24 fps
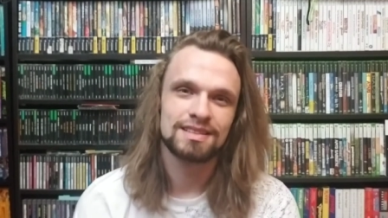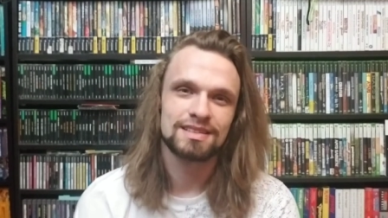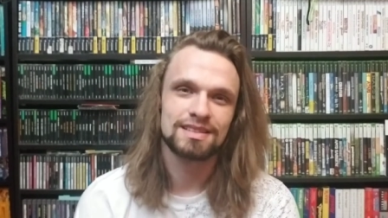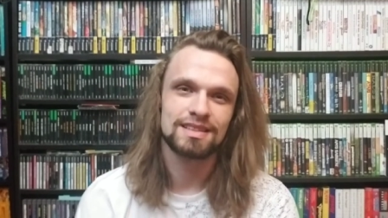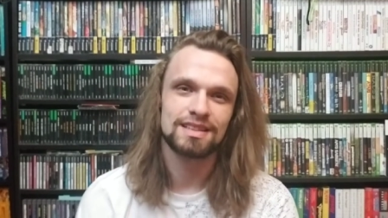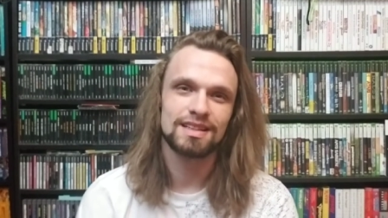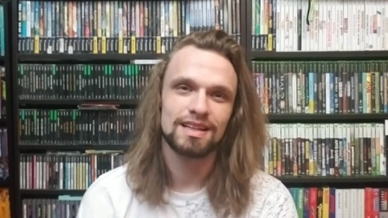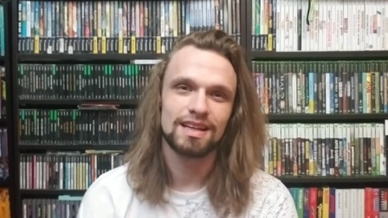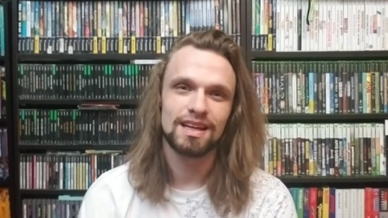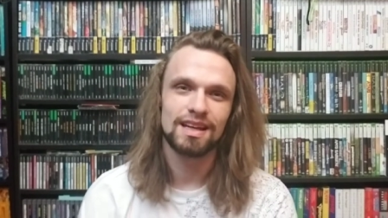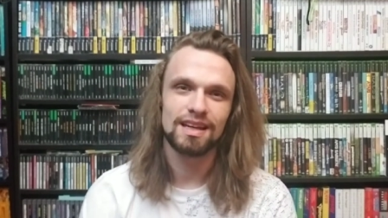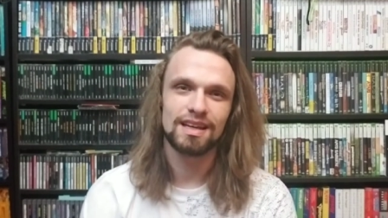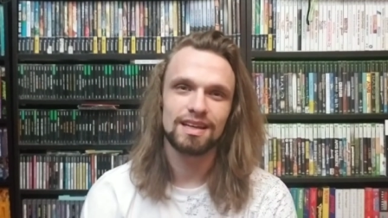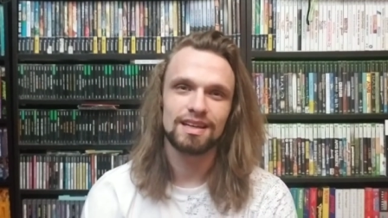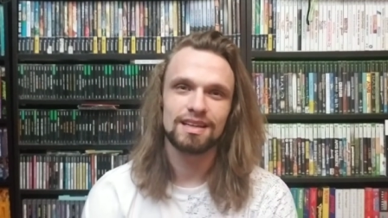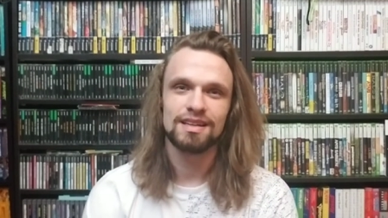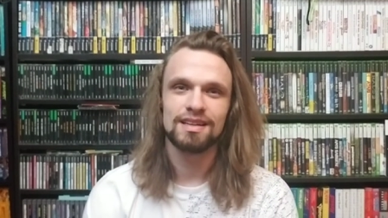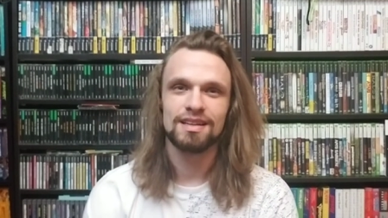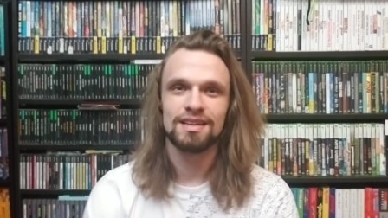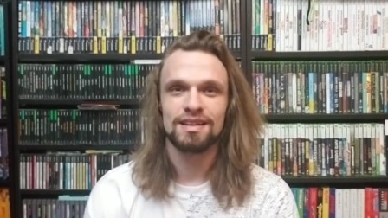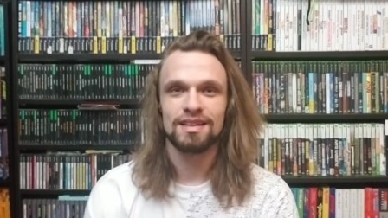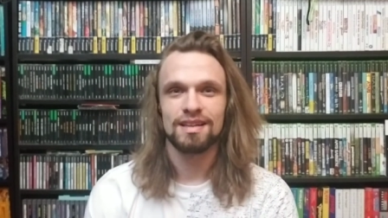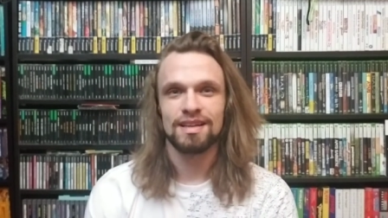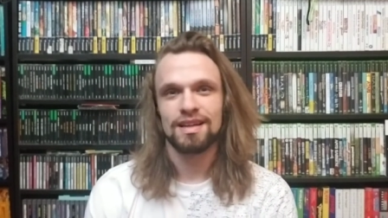Today,
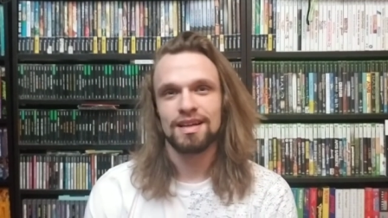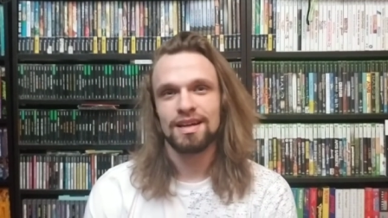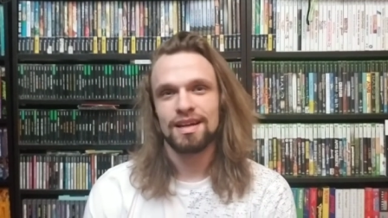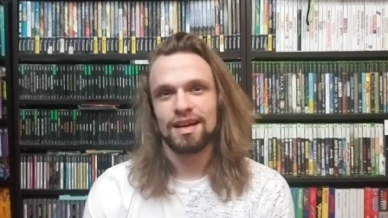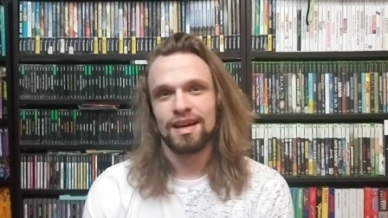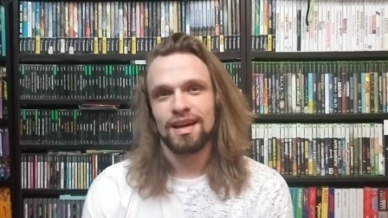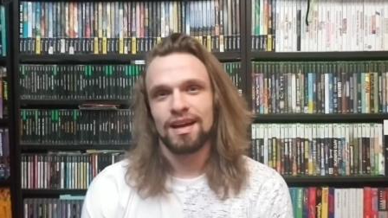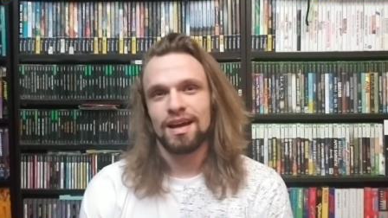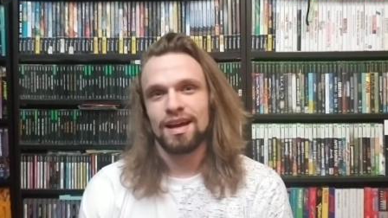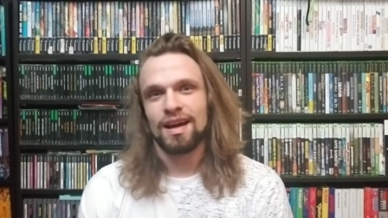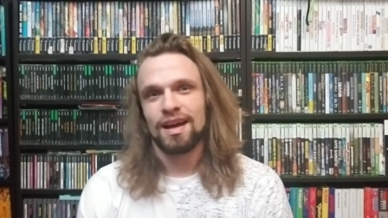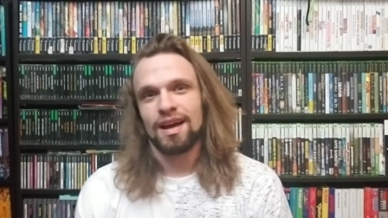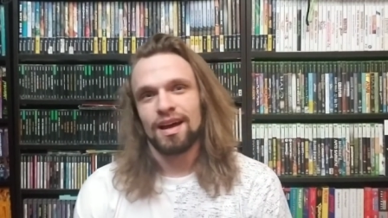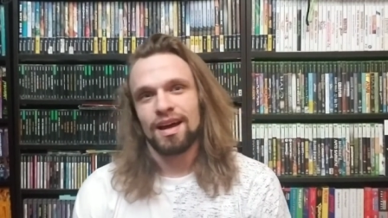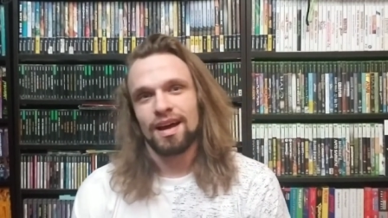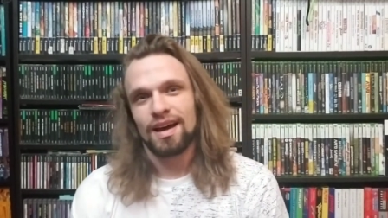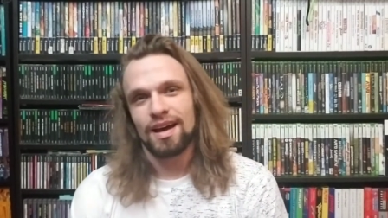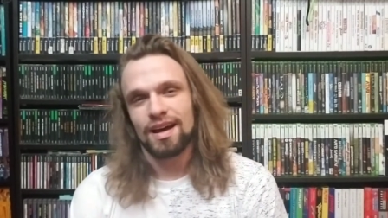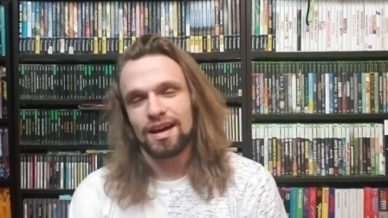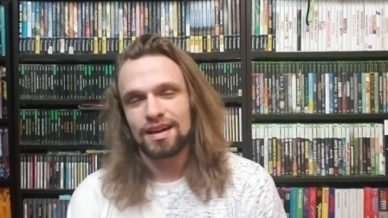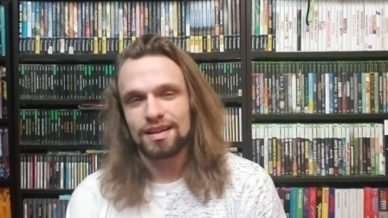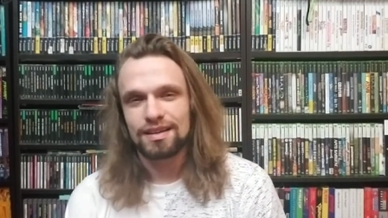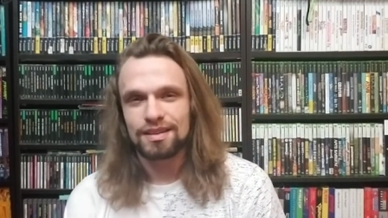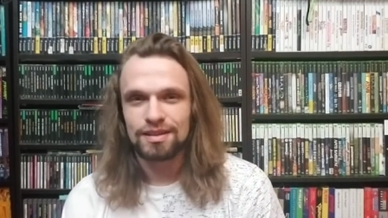
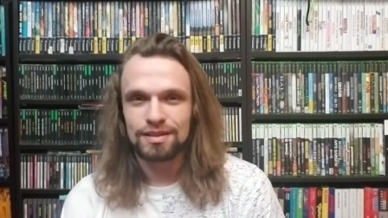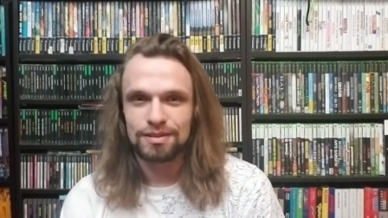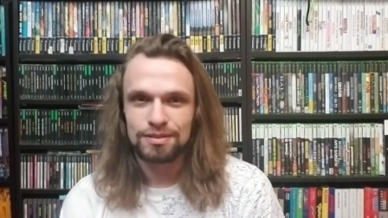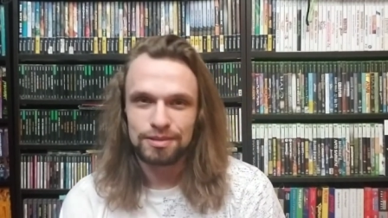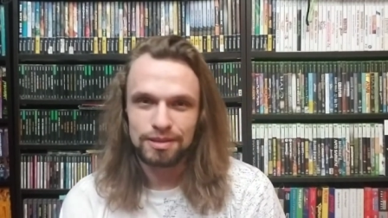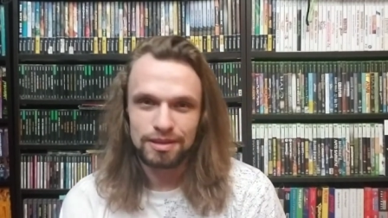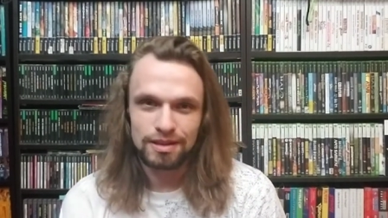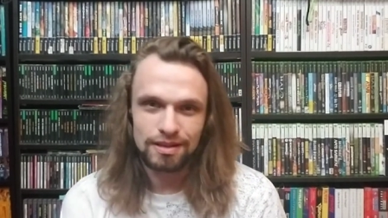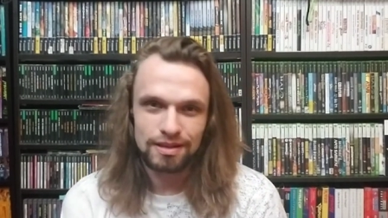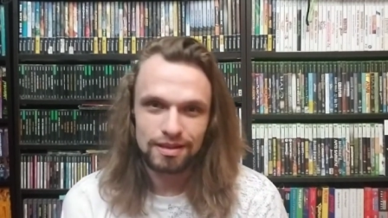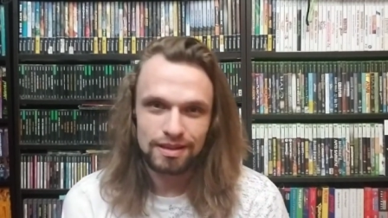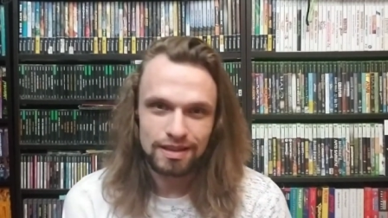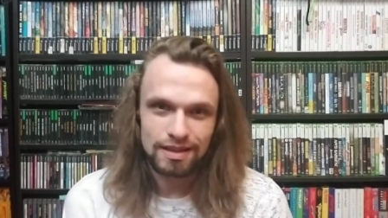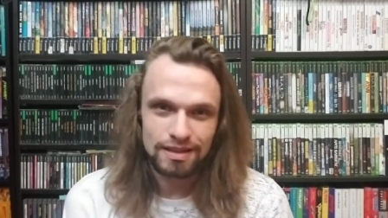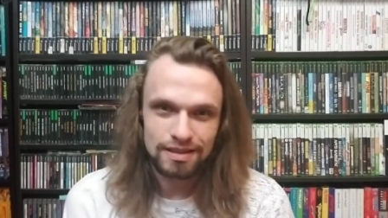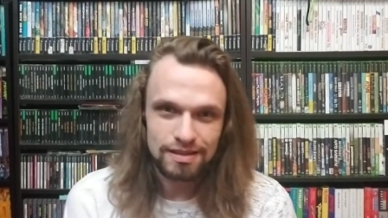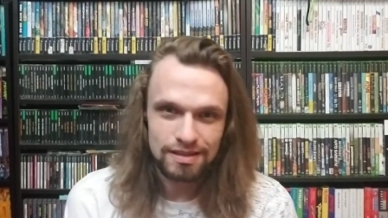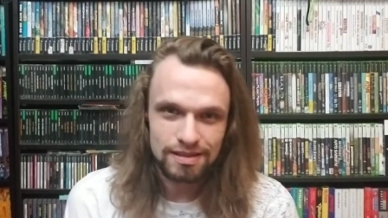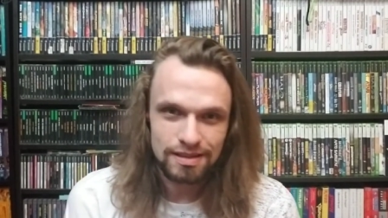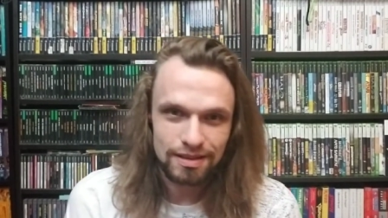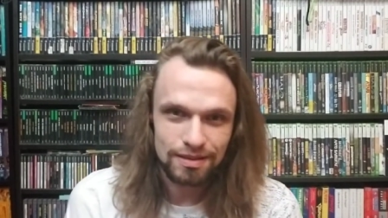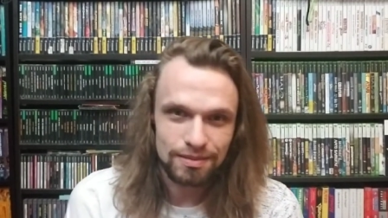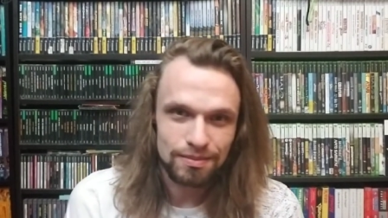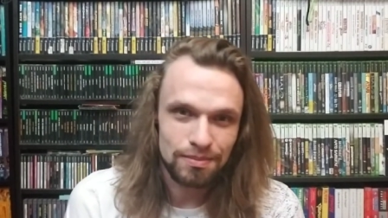I thought we'd look at
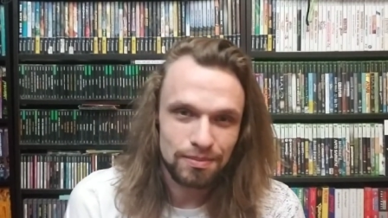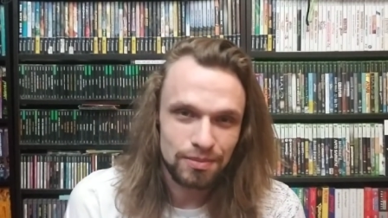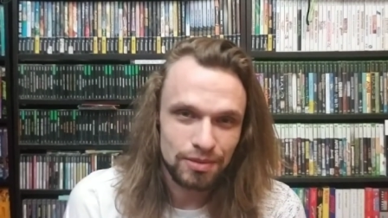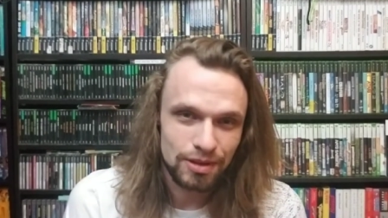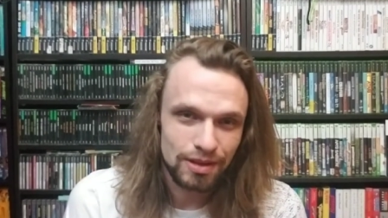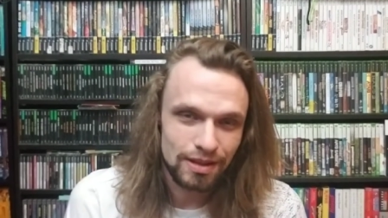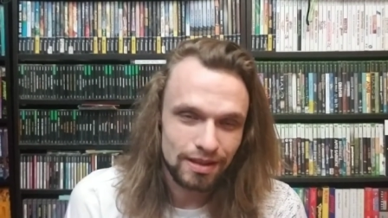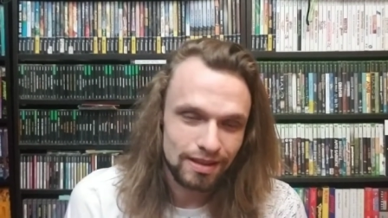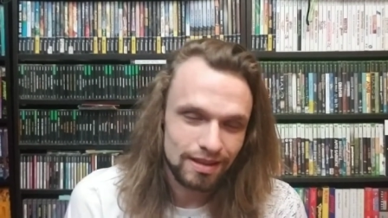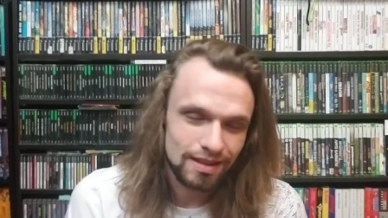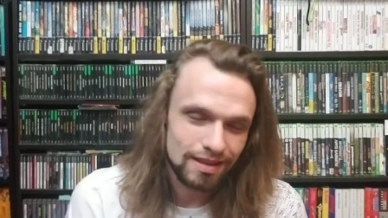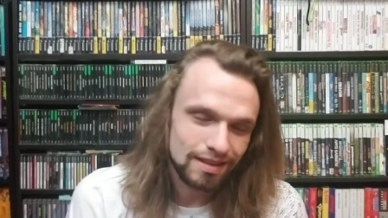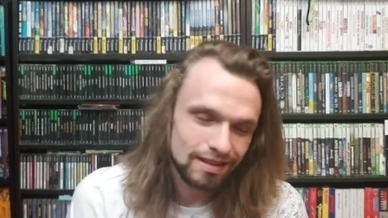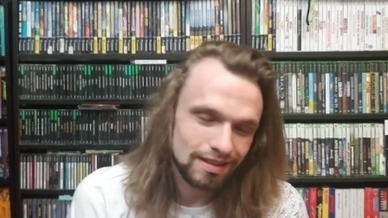something with